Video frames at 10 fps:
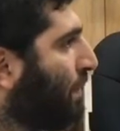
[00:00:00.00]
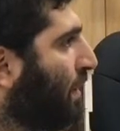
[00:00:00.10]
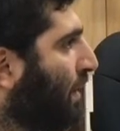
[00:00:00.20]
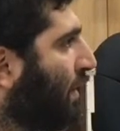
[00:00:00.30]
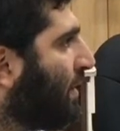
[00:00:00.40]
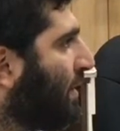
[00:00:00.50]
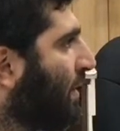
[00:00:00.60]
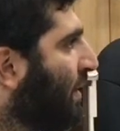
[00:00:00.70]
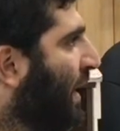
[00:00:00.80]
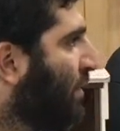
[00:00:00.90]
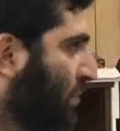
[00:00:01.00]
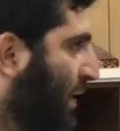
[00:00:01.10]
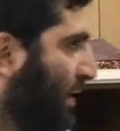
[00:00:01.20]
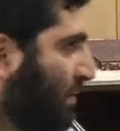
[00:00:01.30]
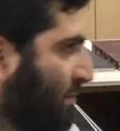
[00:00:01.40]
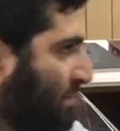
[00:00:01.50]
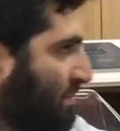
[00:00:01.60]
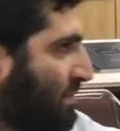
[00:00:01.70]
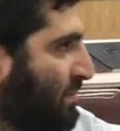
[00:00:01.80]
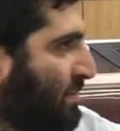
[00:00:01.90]
uh, Hanukkah.
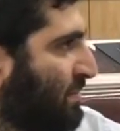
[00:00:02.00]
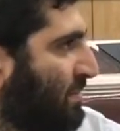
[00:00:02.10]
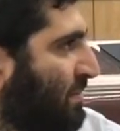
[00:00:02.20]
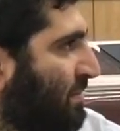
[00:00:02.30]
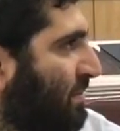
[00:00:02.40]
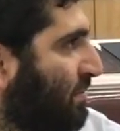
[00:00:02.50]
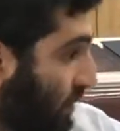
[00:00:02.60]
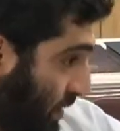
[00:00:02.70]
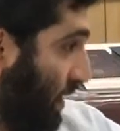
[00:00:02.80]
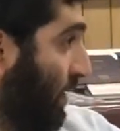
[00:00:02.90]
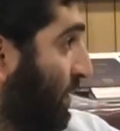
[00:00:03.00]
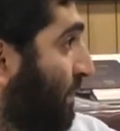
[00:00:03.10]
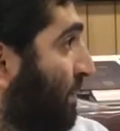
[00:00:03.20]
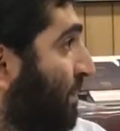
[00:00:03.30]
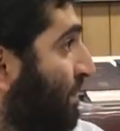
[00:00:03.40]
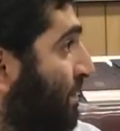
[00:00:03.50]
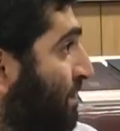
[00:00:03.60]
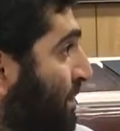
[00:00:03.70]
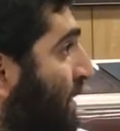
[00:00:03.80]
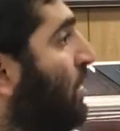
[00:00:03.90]
Yeah.
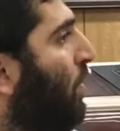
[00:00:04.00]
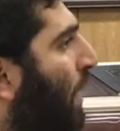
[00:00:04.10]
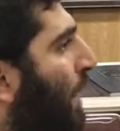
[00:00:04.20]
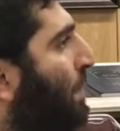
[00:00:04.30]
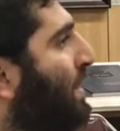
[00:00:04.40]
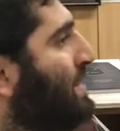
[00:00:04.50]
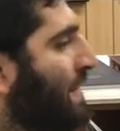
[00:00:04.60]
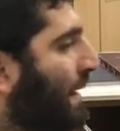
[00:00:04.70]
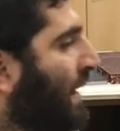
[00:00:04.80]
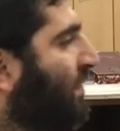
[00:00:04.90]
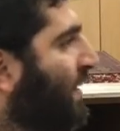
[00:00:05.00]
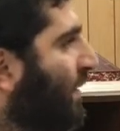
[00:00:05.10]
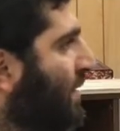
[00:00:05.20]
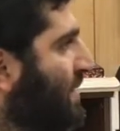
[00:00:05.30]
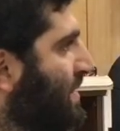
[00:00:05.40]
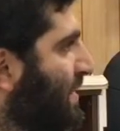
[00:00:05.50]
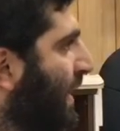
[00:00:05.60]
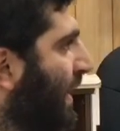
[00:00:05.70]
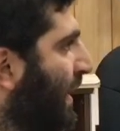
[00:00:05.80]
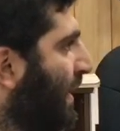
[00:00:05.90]
You know why? Because they left Eretz
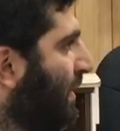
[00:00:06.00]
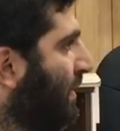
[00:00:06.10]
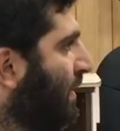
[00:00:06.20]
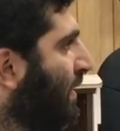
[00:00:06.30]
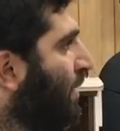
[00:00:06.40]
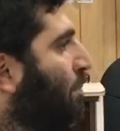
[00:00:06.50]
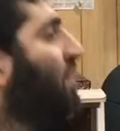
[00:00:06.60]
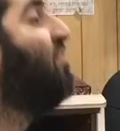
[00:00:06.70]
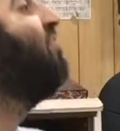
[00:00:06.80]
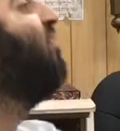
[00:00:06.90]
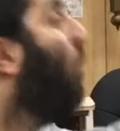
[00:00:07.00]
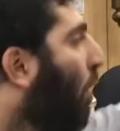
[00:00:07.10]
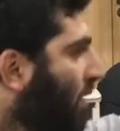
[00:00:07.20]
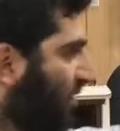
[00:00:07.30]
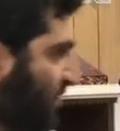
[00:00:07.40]
Israel before, before the